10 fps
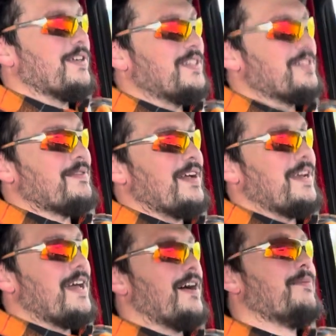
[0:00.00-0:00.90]
crazy
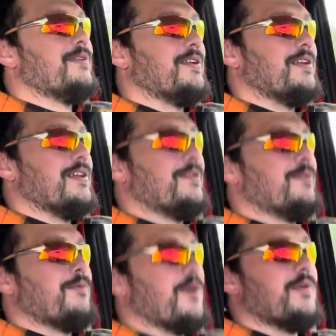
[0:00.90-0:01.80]
right now, but
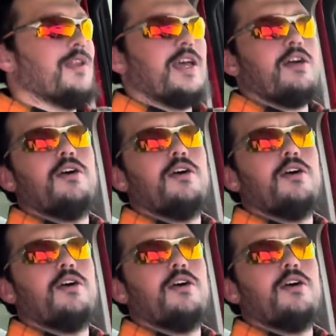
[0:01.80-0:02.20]
when we were like,